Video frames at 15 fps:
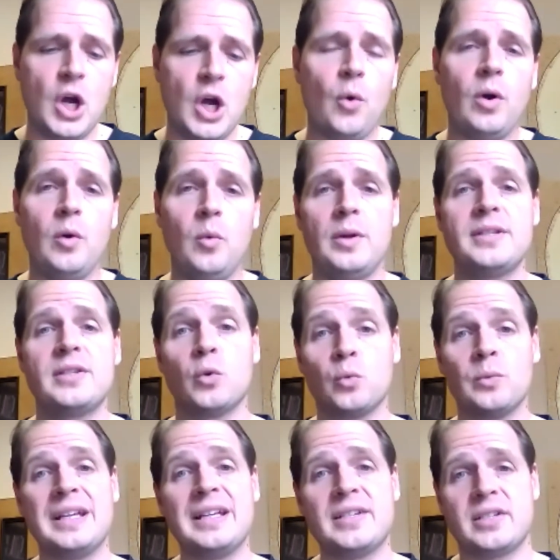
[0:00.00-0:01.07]
Noah was a
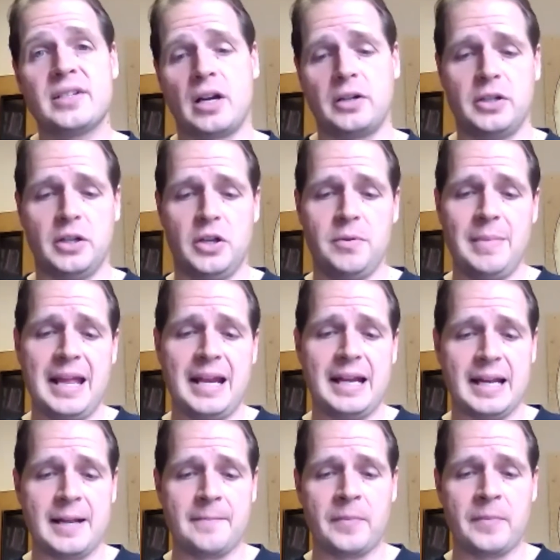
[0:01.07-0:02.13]
restart to
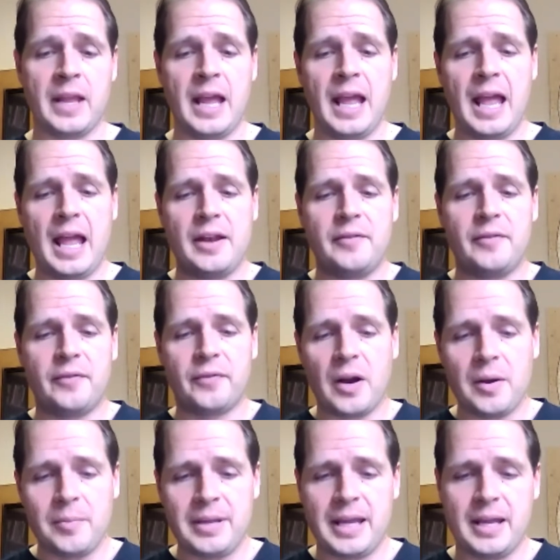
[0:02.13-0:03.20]
humanity, and
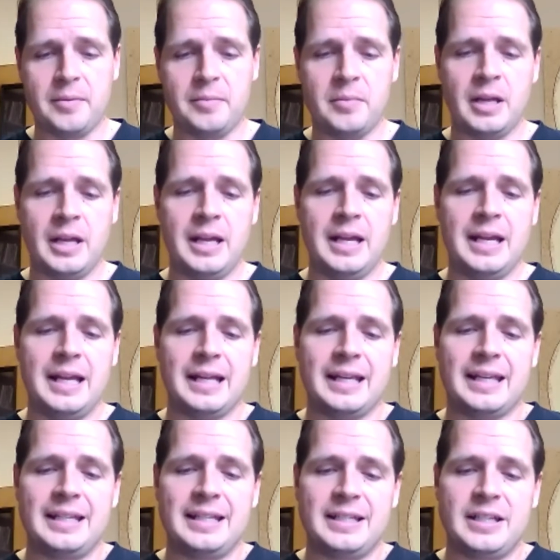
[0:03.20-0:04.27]
from him
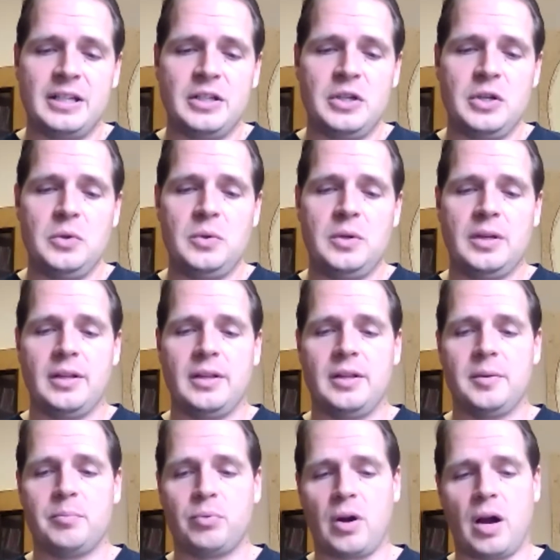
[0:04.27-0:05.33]
continued
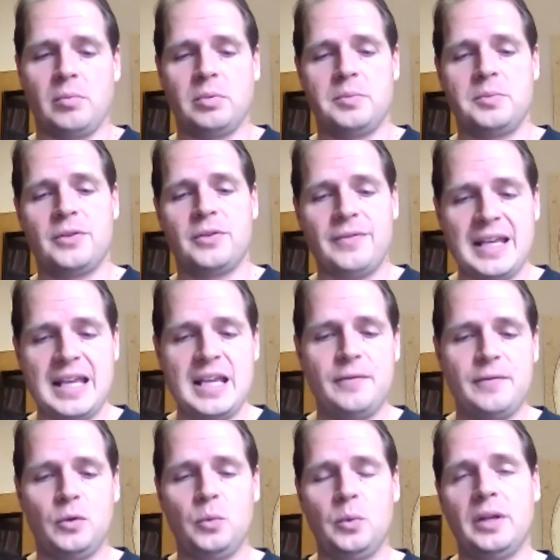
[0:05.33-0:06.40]
the problems of
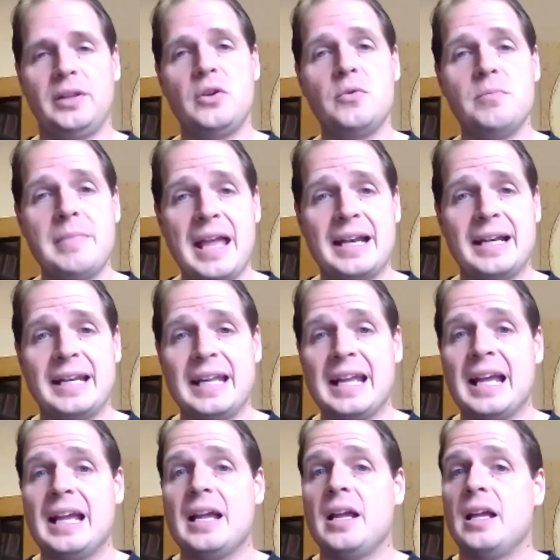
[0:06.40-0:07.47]
evil with
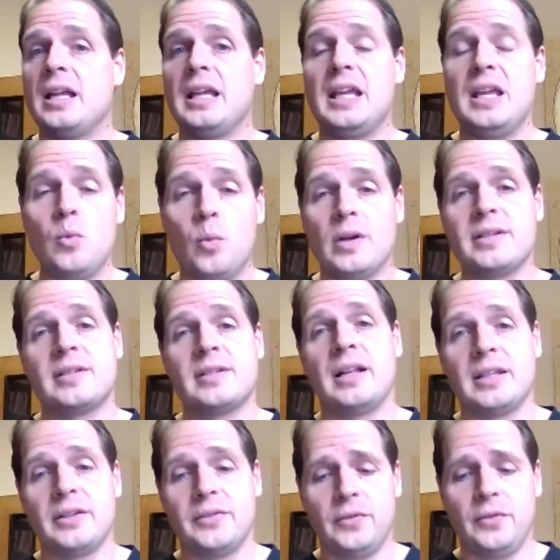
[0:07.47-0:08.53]
humanity. He was
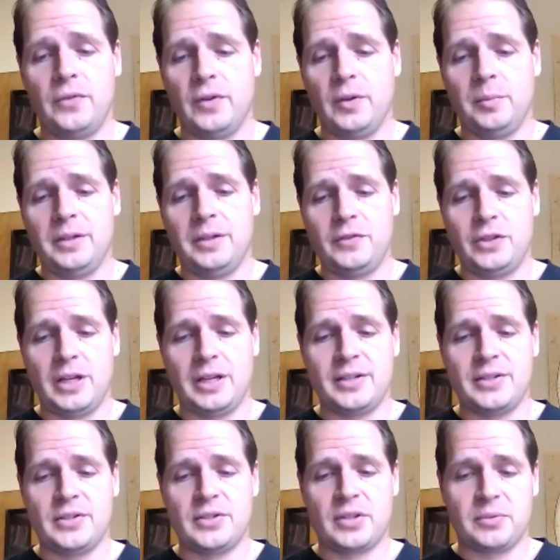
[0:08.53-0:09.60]
not the fulfillment of
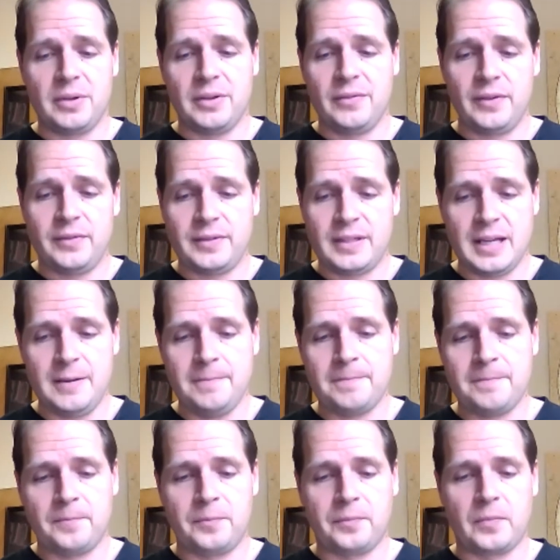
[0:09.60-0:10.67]
Genesis
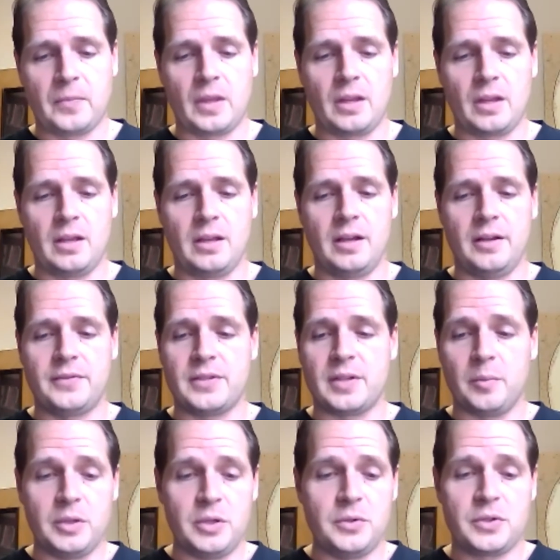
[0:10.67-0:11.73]
3:15, of
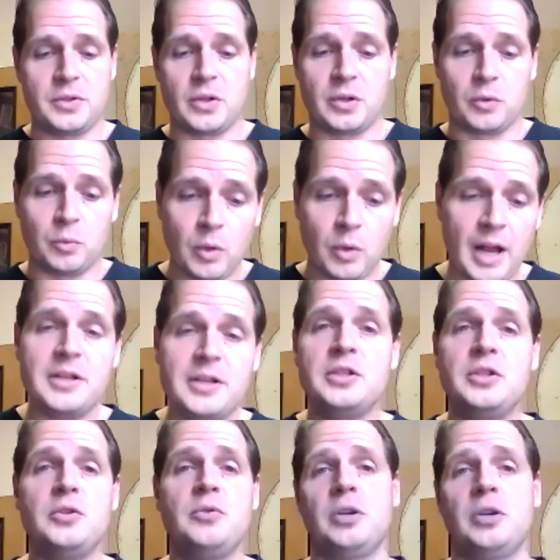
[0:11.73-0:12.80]
someone who's going to
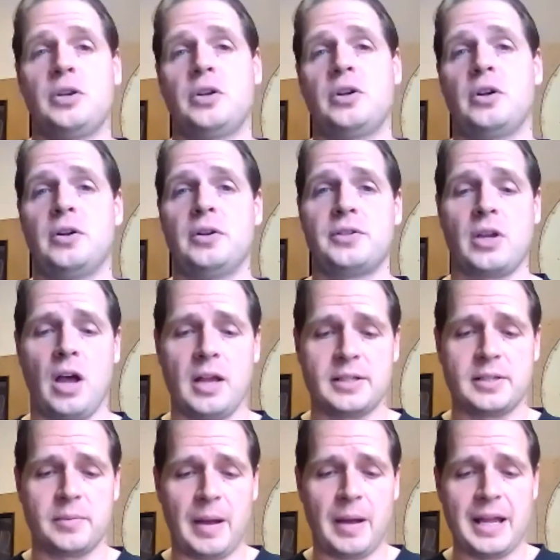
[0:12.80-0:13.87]
undo the curse
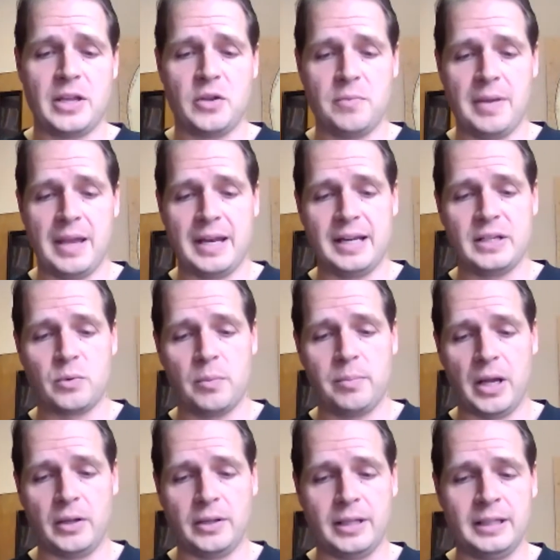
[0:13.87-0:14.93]
caused by humanity's
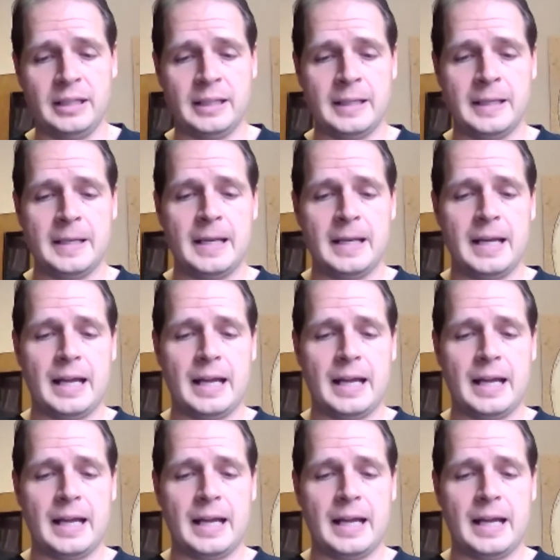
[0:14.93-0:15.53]
rebellion.